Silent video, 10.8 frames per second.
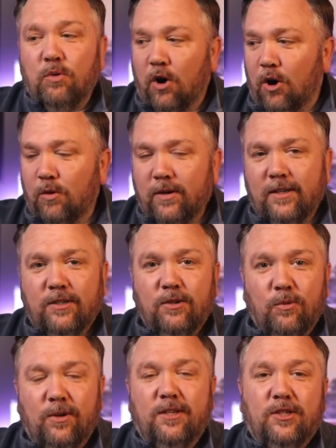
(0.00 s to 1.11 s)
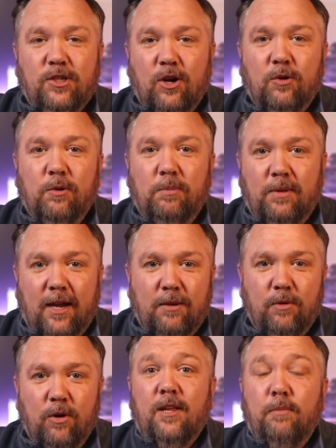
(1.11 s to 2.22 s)
always want to start with plan
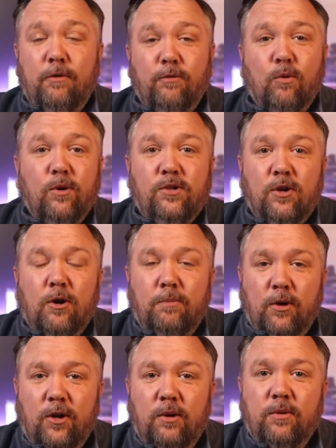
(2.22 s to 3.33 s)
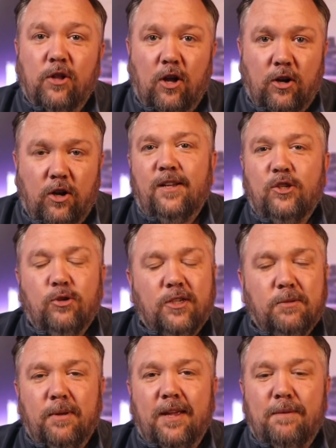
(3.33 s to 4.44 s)
mode before you start building with Claude Code.
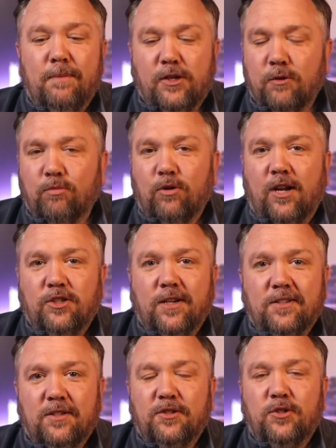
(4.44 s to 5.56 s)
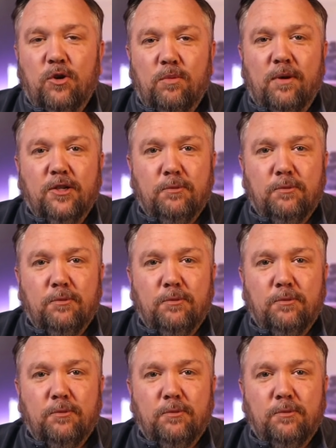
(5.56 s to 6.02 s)
Trust me, it makes your projects so much